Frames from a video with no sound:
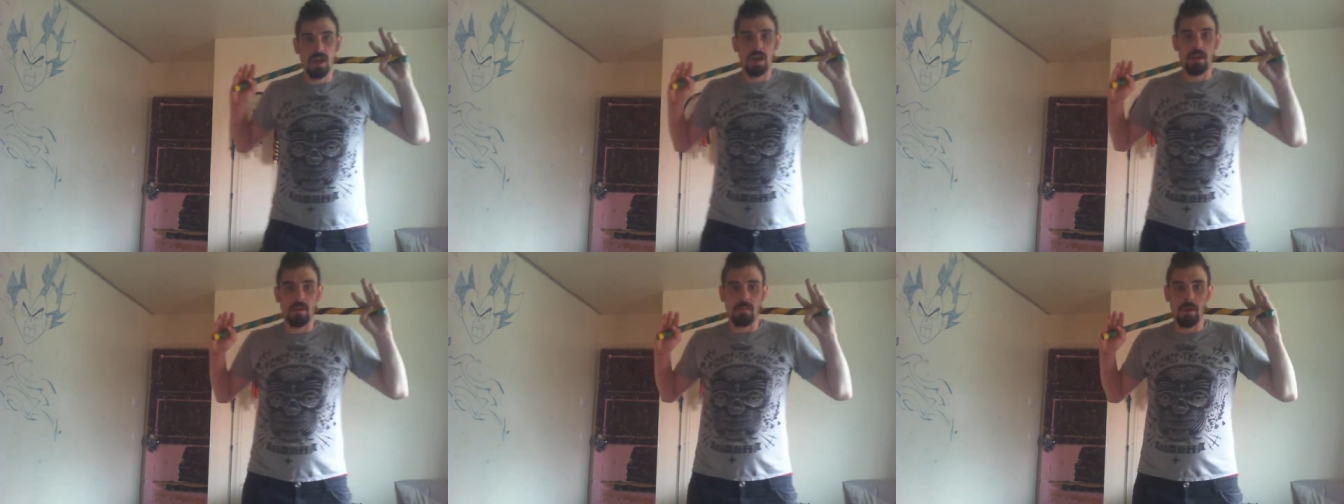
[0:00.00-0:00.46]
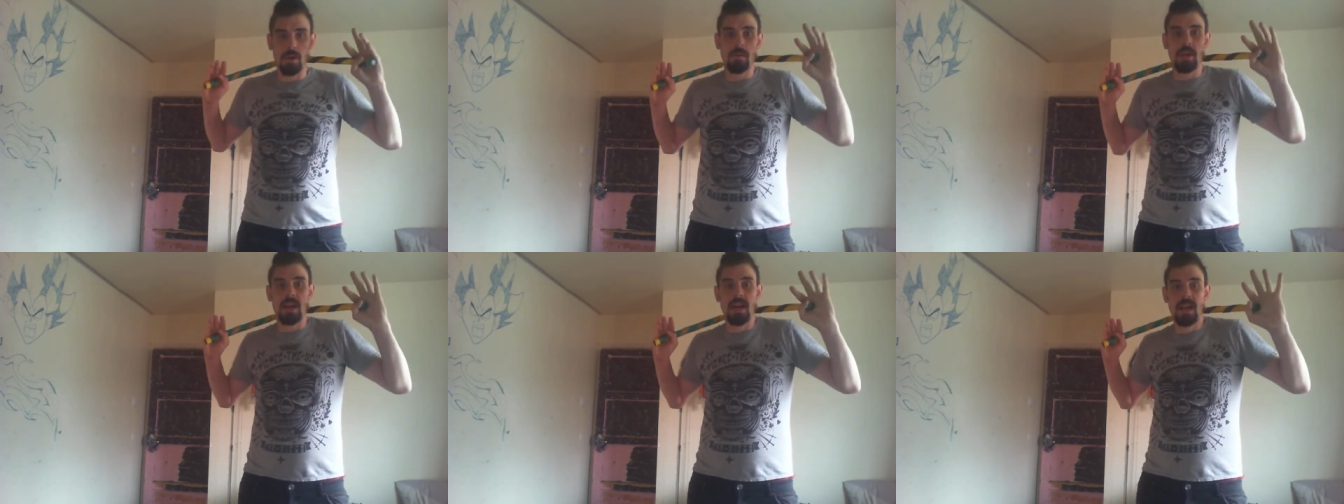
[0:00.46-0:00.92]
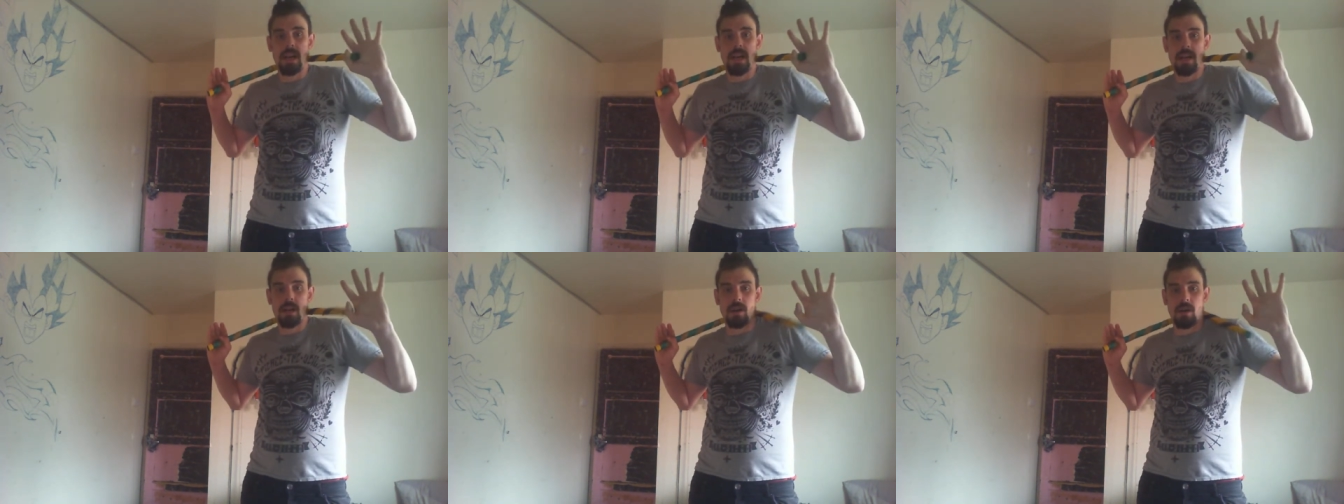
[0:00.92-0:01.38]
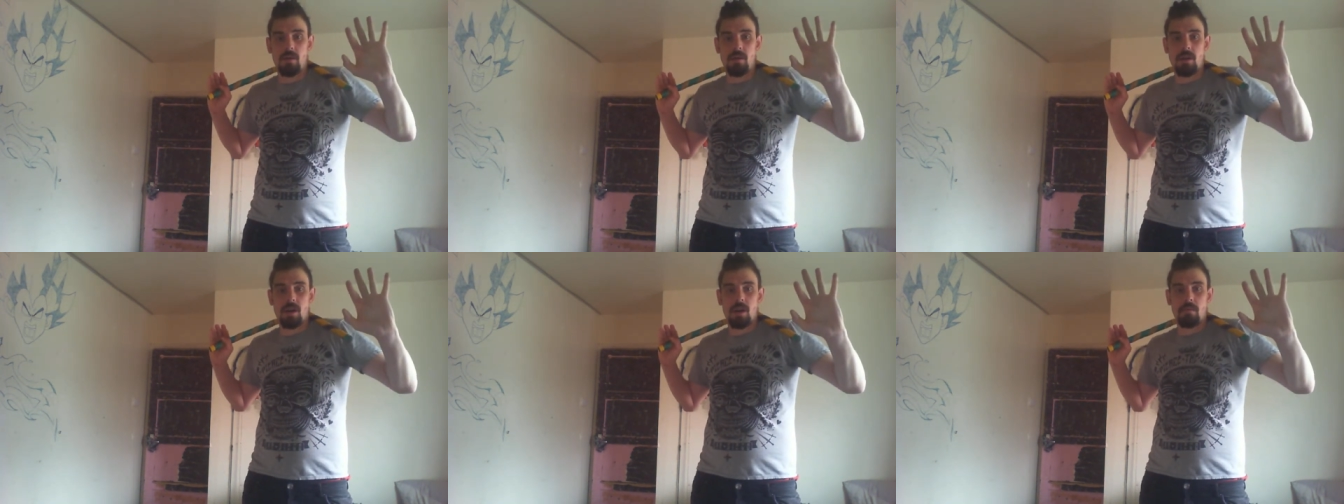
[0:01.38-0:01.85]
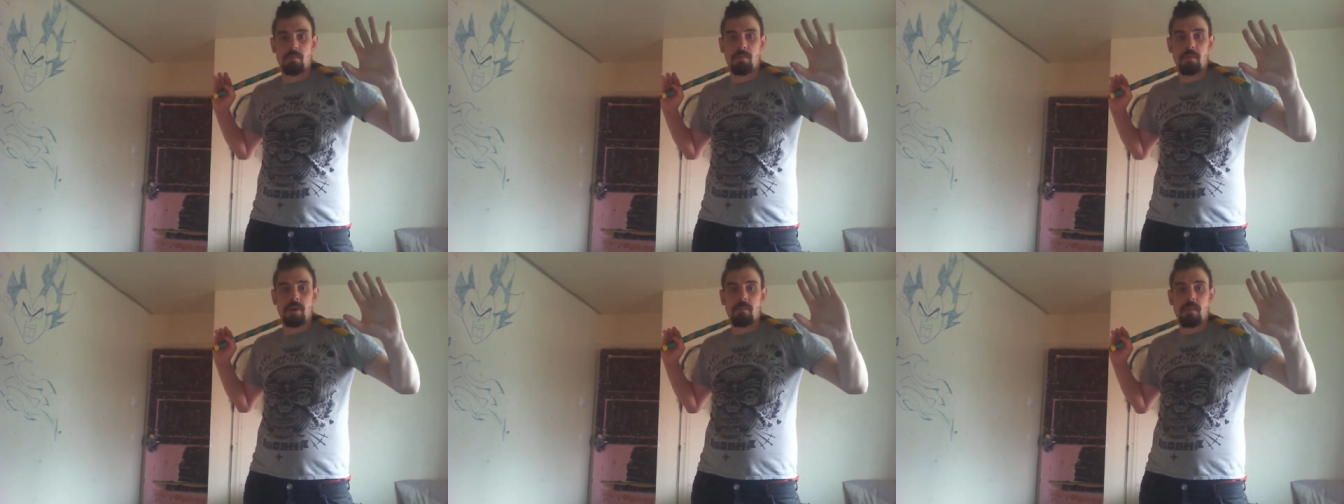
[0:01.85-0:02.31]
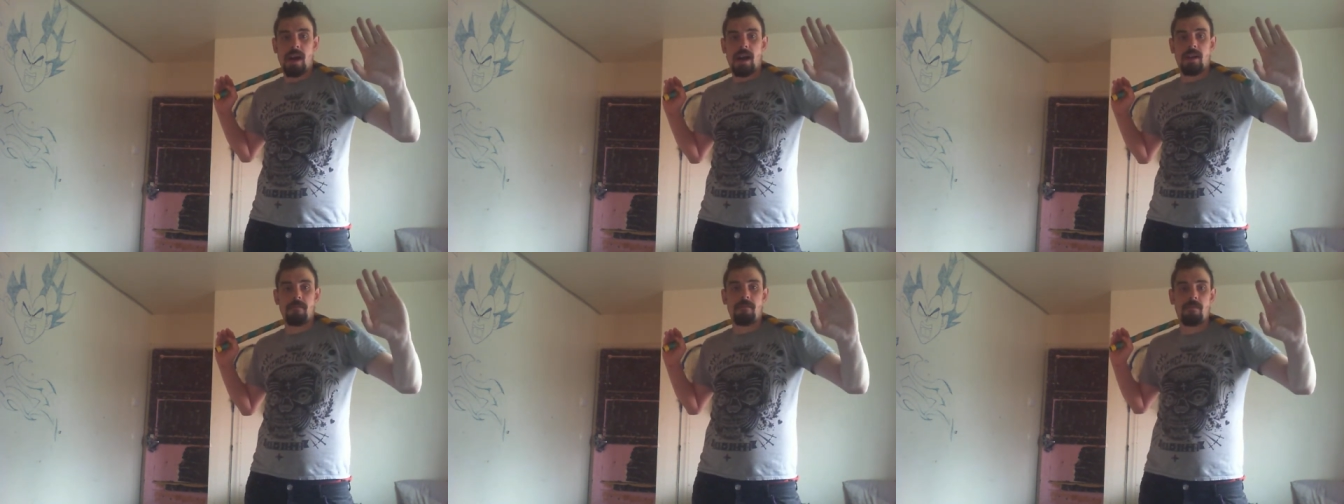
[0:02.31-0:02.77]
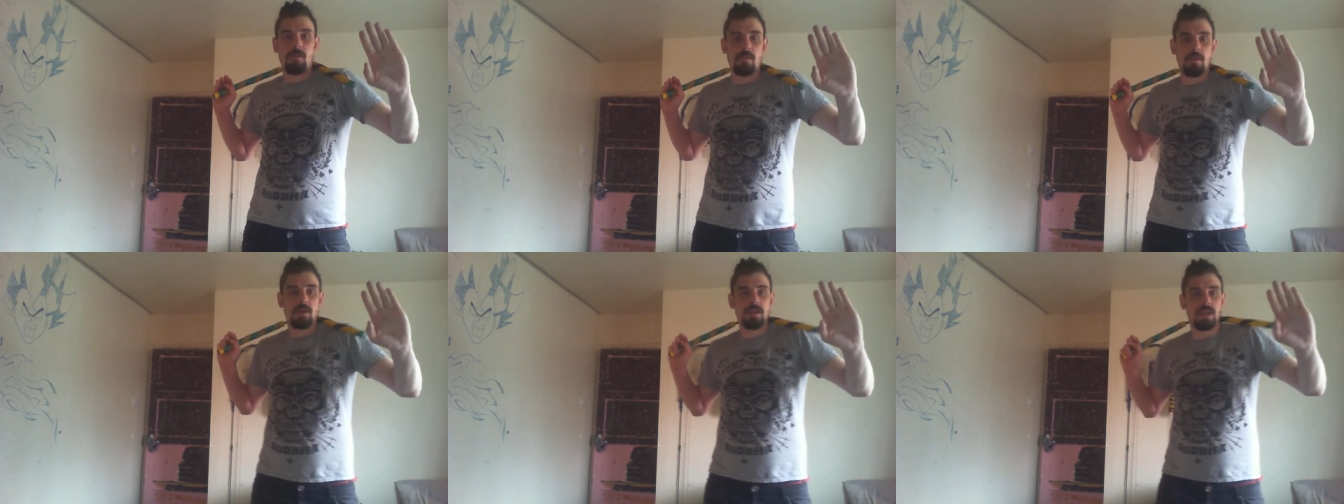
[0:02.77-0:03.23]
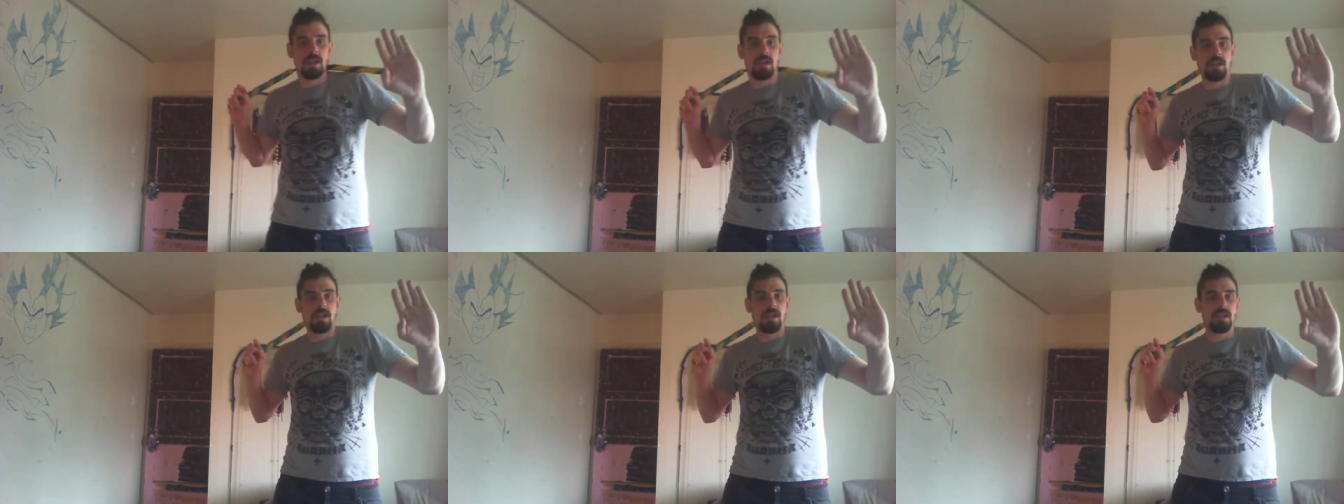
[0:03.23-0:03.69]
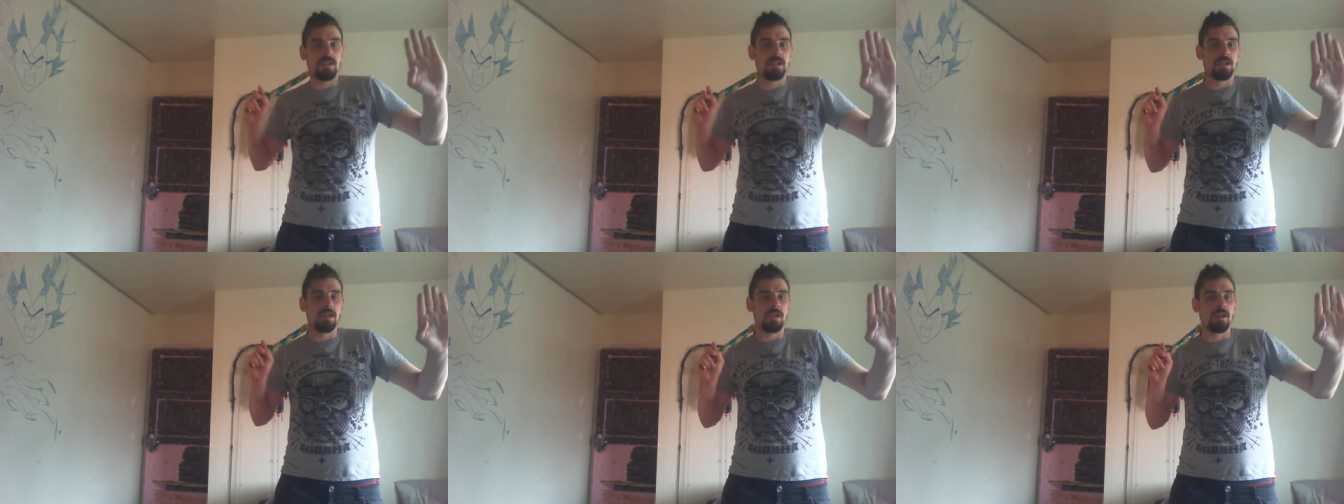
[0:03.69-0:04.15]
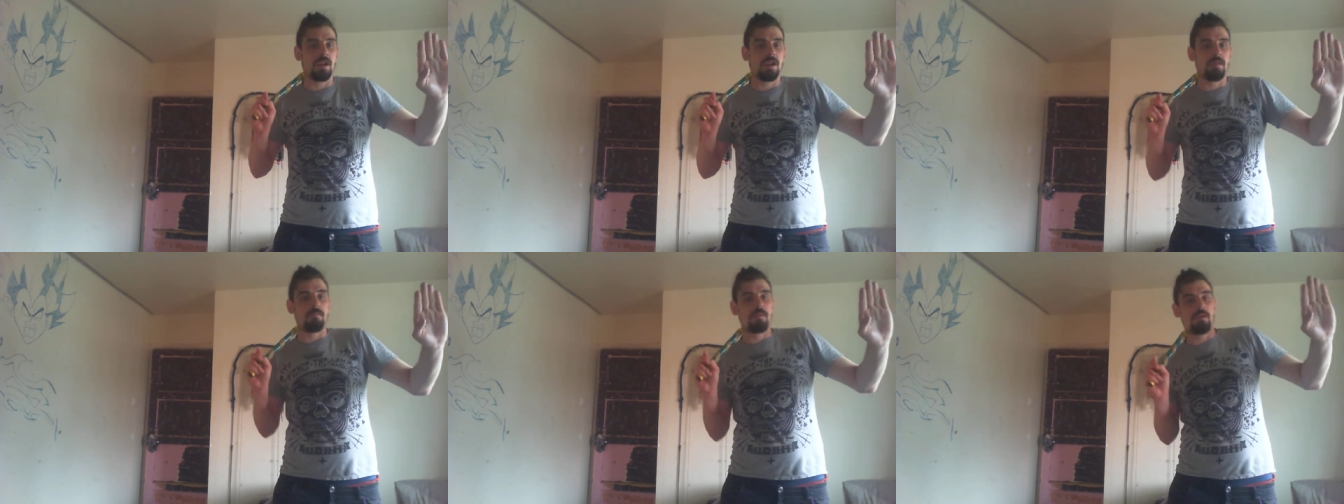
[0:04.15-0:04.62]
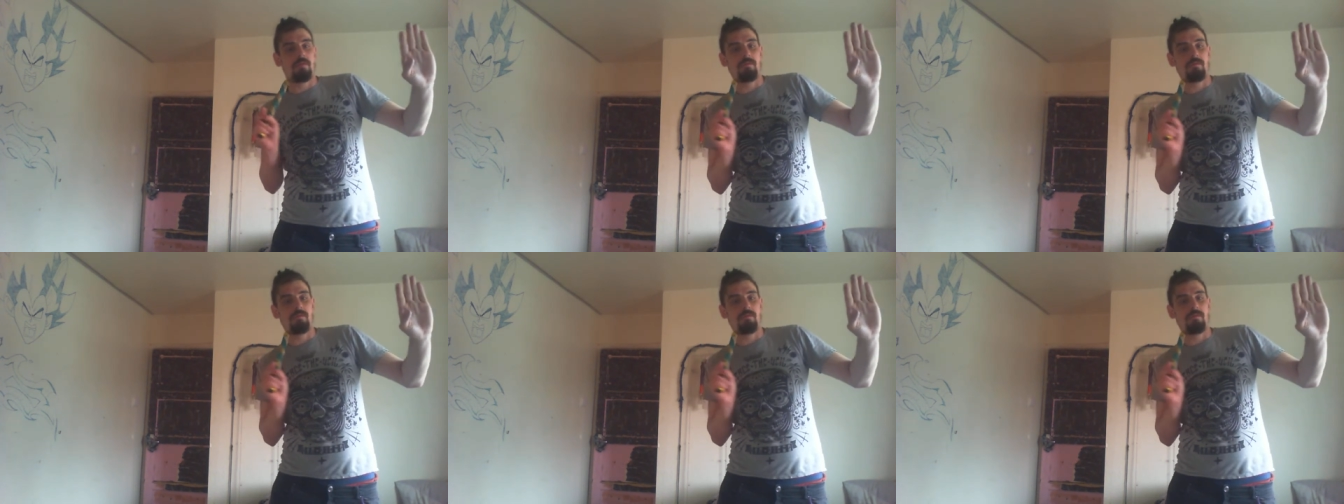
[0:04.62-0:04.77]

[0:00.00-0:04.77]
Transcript: The moment I let go, I'm going to bring my hand forward, and then this is going to come